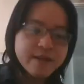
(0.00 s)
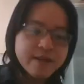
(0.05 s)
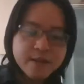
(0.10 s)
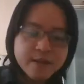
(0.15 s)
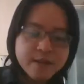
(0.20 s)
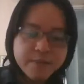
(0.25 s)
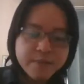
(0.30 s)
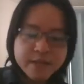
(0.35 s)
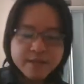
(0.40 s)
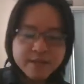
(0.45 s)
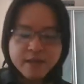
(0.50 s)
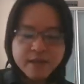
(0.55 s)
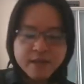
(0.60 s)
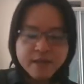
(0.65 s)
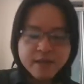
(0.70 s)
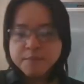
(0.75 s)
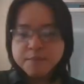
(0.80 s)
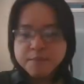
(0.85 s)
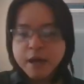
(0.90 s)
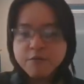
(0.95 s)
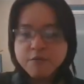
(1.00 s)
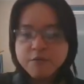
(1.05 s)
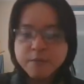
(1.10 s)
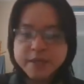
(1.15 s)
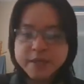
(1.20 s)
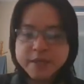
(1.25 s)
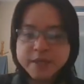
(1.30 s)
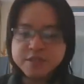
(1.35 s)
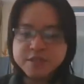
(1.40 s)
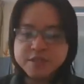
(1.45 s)
but I will
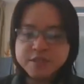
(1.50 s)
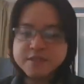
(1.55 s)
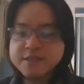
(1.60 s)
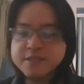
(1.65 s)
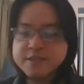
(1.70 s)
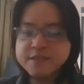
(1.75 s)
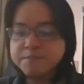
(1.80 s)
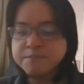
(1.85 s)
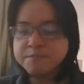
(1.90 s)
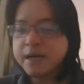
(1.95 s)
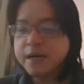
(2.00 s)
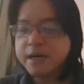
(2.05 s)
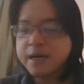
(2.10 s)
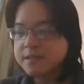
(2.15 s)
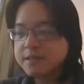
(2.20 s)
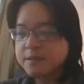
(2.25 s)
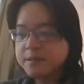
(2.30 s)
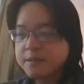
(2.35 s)
mention this in passing.